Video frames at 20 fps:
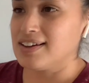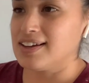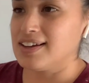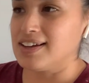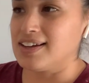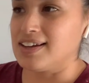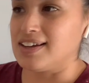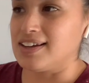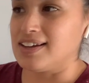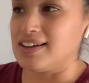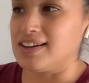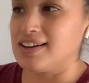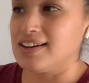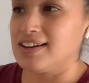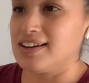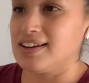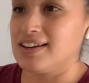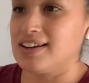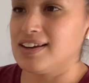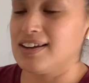It
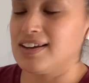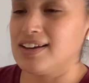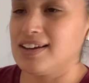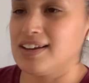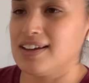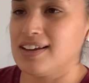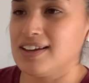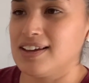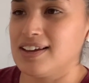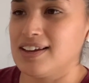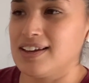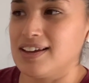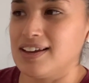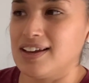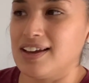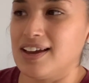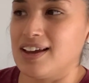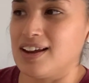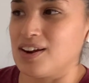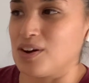
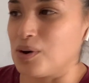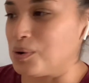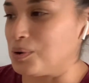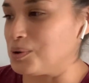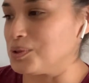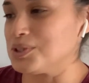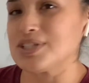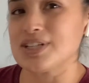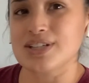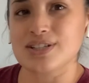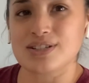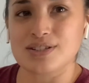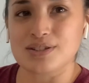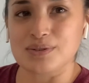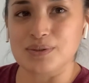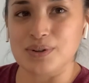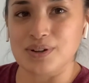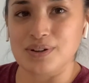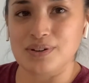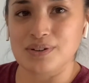holds us
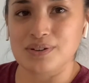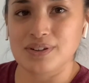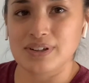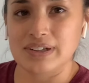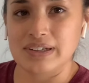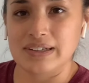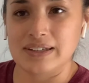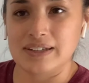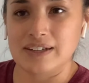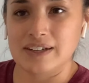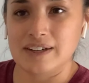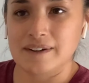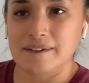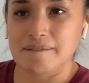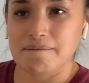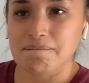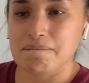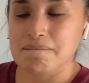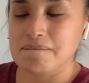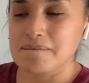through,
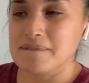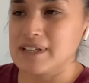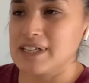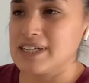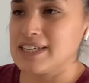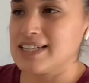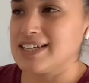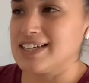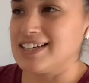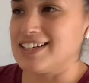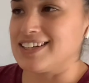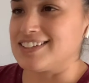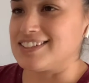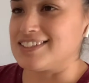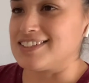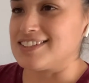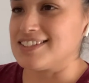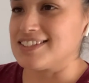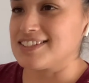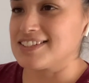
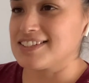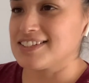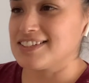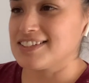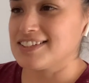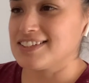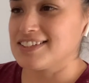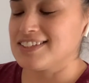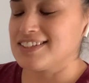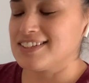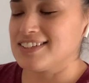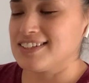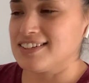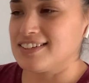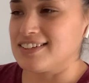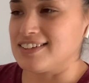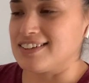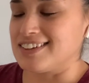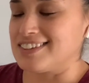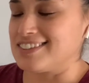and
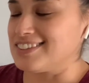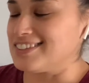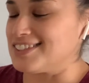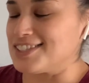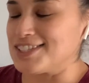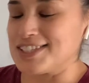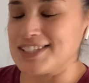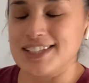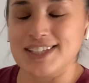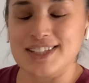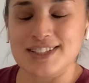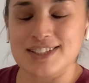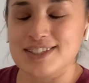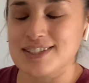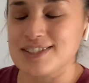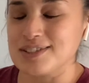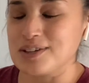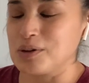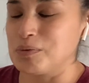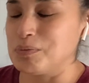I just think it's
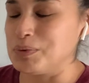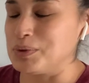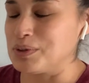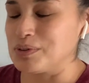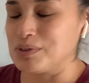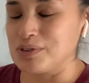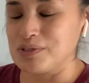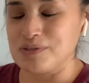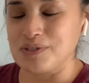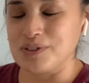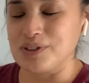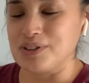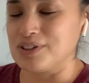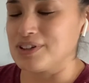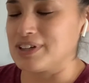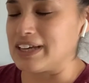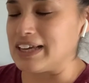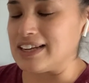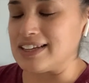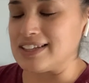so beautiful,
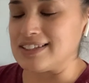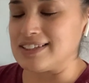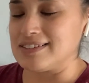and